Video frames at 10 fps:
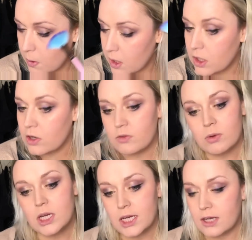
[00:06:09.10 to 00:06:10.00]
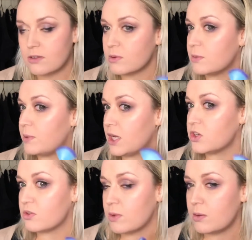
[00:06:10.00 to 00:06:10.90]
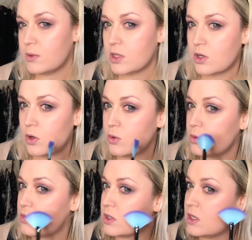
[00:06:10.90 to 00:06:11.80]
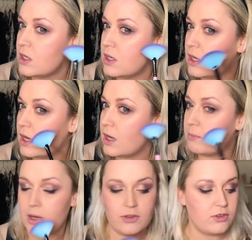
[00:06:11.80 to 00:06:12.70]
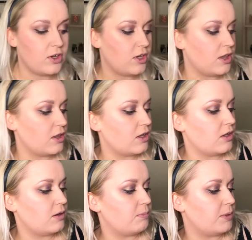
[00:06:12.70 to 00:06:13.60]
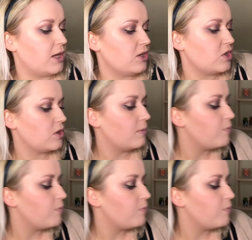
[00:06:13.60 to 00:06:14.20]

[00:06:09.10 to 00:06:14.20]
It goes really nice with the blush as well, with the gold undertone in the blush.